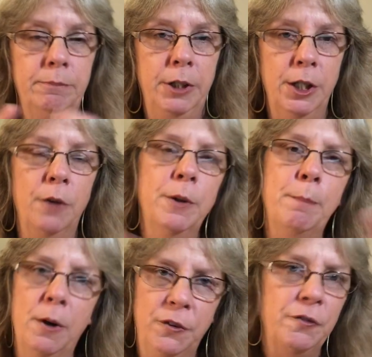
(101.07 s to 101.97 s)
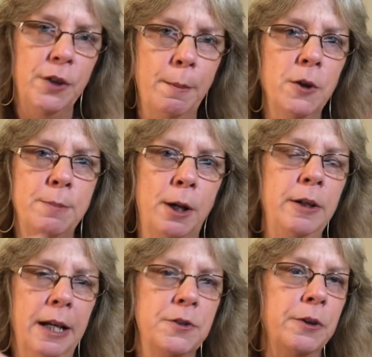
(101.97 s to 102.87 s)
for the most part,
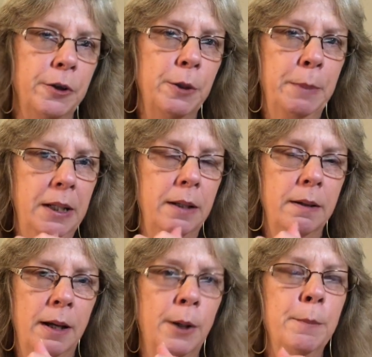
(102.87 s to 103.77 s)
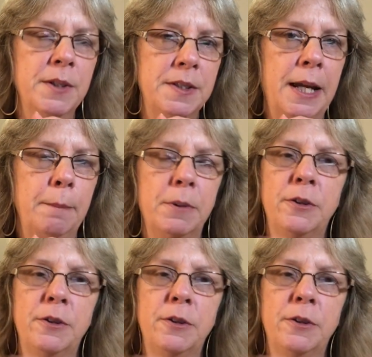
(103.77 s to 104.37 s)
yes, they're going to be the same,